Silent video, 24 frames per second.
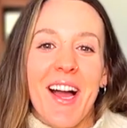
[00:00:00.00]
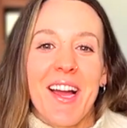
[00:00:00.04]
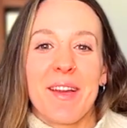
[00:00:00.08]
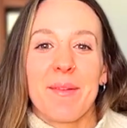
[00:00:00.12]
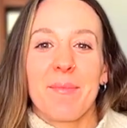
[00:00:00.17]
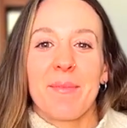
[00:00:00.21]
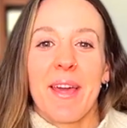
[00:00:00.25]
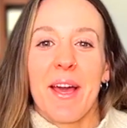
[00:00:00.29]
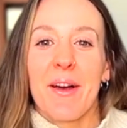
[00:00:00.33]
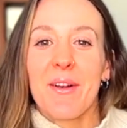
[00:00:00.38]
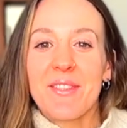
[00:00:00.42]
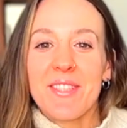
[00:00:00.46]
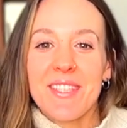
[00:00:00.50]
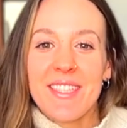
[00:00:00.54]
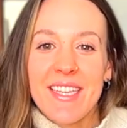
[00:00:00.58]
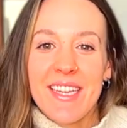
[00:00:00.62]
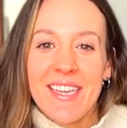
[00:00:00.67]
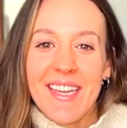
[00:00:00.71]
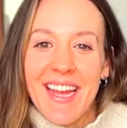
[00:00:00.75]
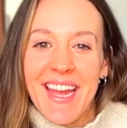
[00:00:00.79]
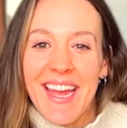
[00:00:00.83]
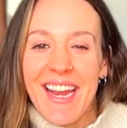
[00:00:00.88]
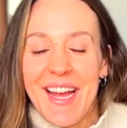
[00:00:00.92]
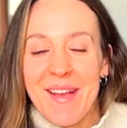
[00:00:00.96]
I'm
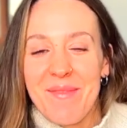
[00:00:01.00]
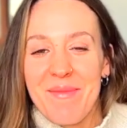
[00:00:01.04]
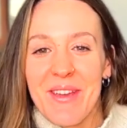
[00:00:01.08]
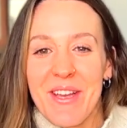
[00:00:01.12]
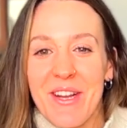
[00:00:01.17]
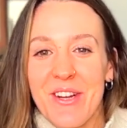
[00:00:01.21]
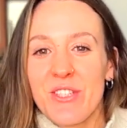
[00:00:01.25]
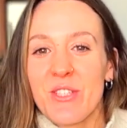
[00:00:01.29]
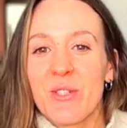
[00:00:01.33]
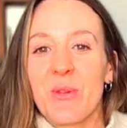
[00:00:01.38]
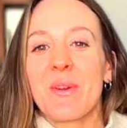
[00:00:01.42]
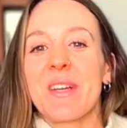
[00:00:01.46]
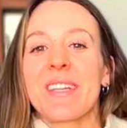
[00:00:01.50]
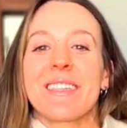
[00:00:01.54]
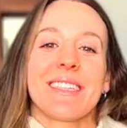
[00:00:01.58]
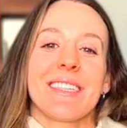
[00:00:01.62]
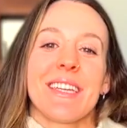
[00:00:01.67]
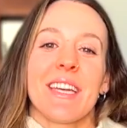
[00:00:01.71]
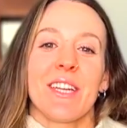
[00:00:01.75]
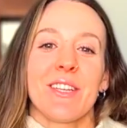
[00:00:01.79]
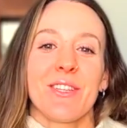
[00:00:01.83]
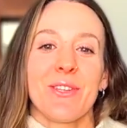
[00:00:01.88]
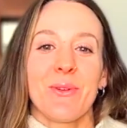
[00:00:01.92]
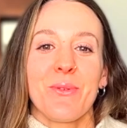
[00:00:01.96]
Kelsey and I'm here to
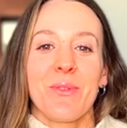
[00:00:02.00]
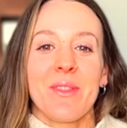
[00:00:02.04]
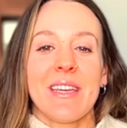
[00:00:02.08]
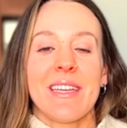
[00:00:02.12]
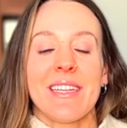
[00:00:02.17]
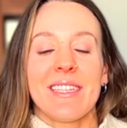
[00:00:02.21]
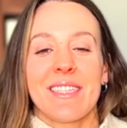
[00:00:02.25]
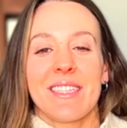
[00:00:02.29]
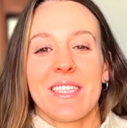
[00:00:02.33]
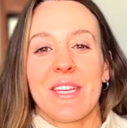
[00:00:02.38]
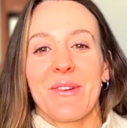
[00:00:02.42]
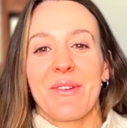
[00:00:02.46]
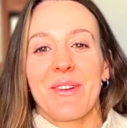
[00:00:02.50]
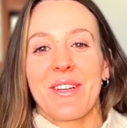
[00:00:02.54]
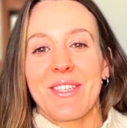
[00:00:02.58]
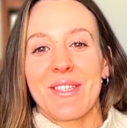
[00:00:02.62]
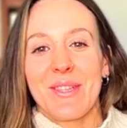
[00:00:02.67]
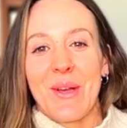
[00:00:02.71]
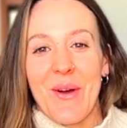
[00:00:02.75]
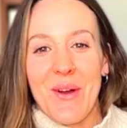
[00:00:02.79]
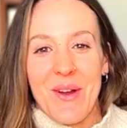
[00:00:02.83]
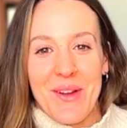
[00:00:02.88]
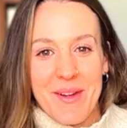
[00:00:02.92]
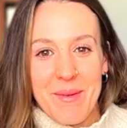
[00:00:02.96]
continue these series
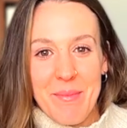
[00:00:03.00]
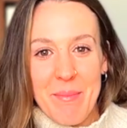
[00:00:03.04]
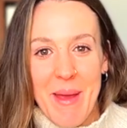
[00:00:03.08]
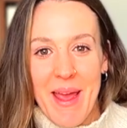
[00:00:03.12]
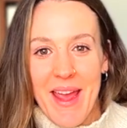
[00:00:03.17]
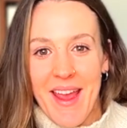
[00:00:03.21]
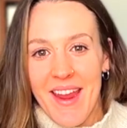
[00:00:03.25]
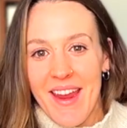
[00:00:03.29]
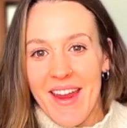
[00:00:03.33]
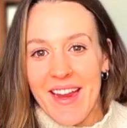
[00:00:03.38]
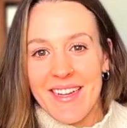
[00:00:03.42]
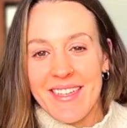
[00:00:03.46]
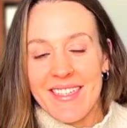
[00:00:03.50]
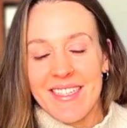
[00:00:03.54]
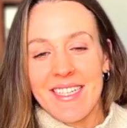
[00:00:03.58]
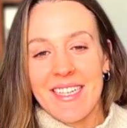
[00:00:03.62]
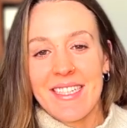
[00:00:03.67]
on pain.